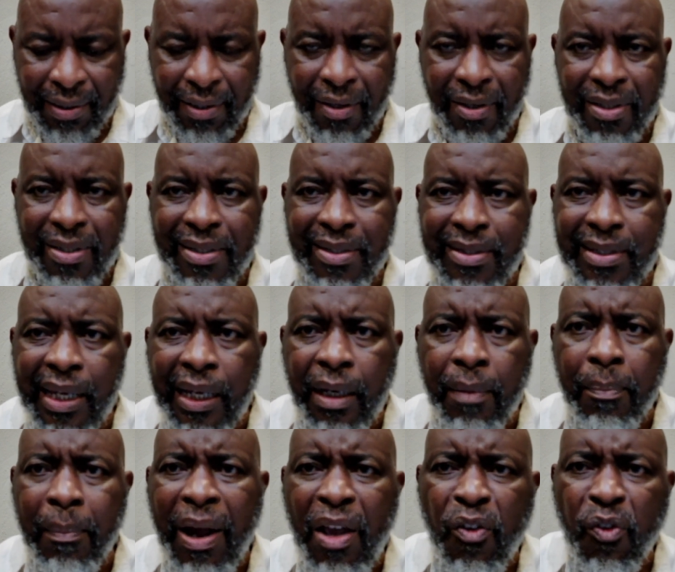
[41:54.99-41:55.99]
Seek
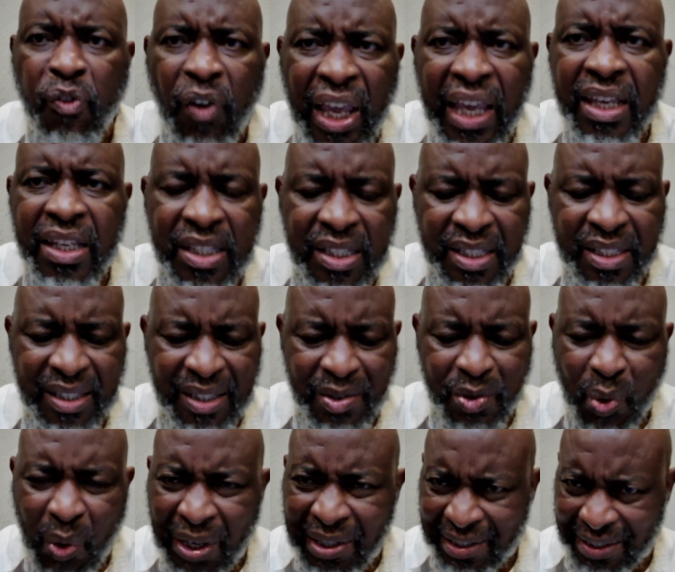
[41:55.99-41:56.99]
my face. Do you
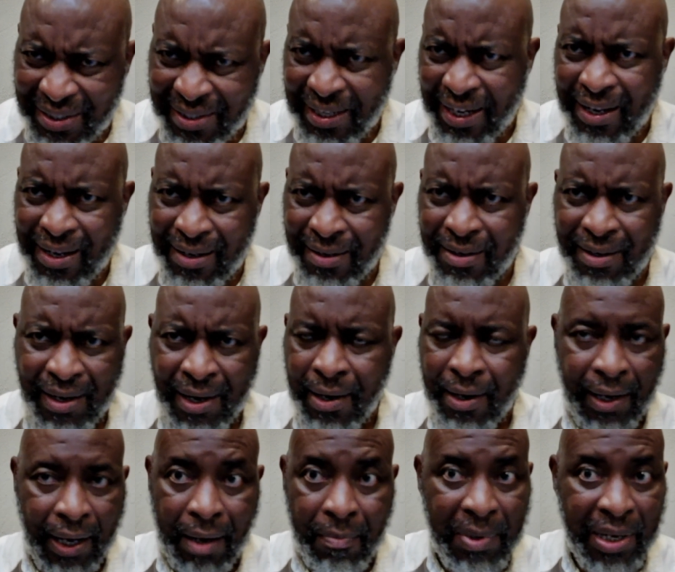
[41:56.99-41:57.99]
understand?
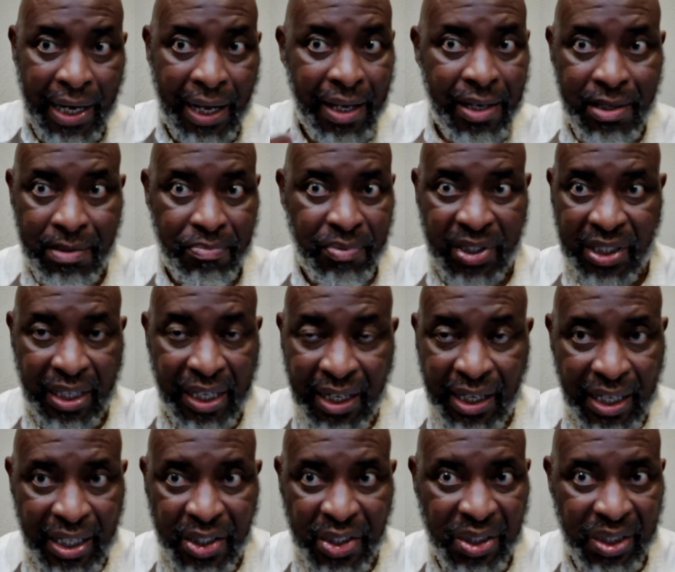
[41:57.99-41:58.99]
I mean,
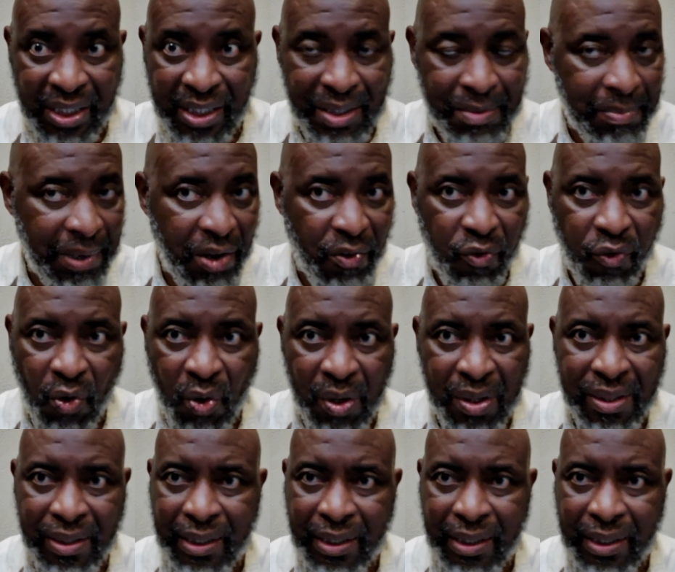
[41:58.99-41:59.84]
English is my fourth